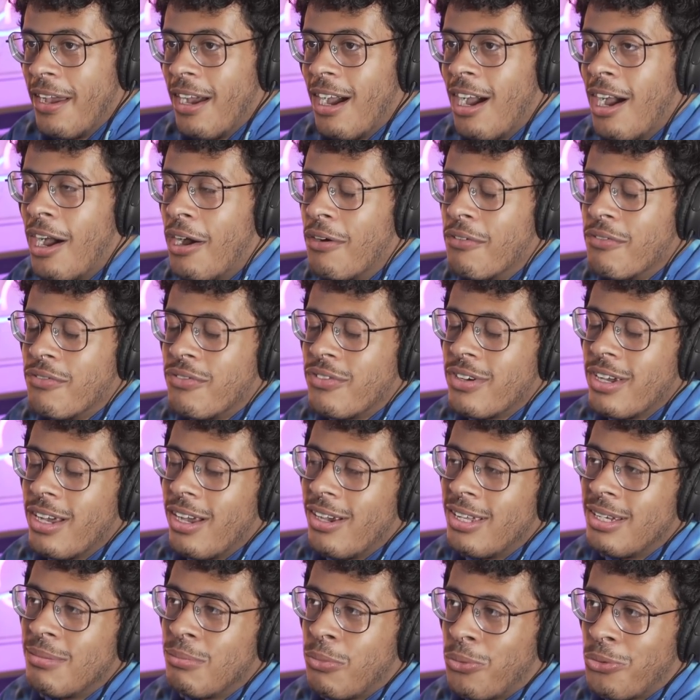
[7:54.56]
of
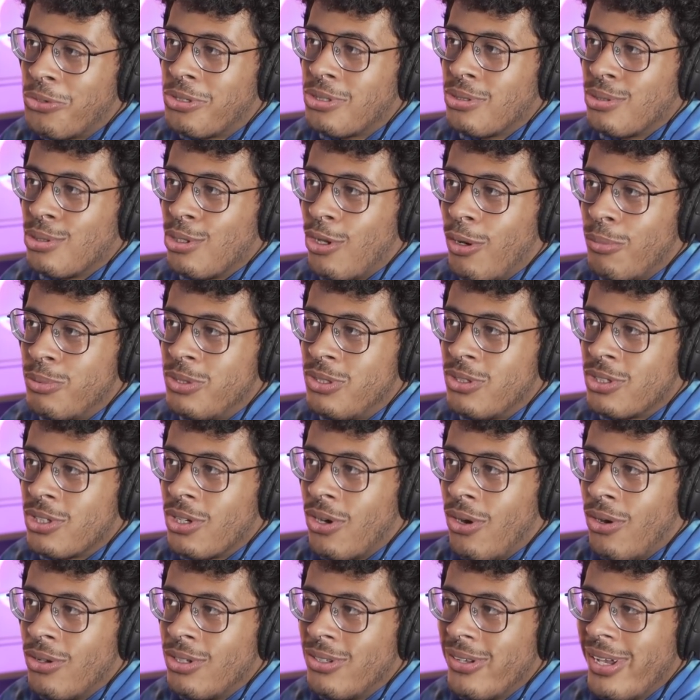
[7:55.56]
an immortal lobster
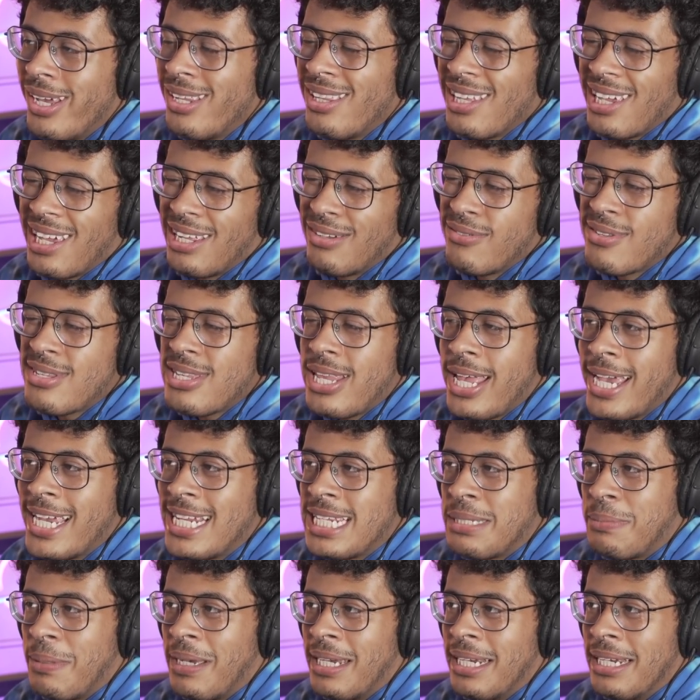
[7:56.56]
god and the kind of
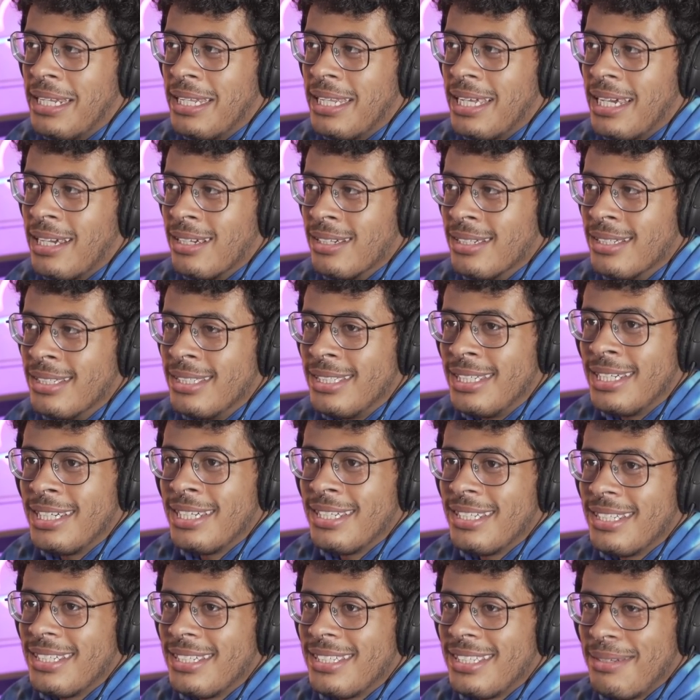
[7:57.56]
science behind that. Yeah, does mm.
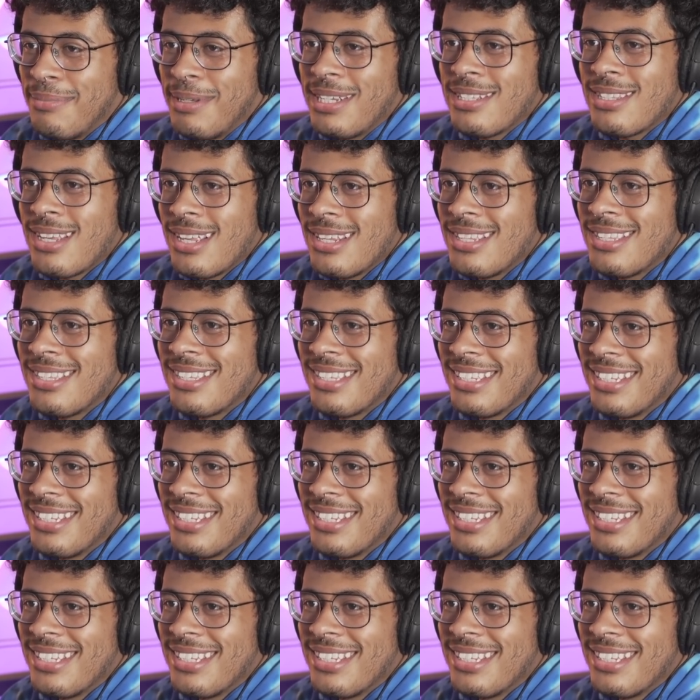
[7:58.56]
that hmm. make sense?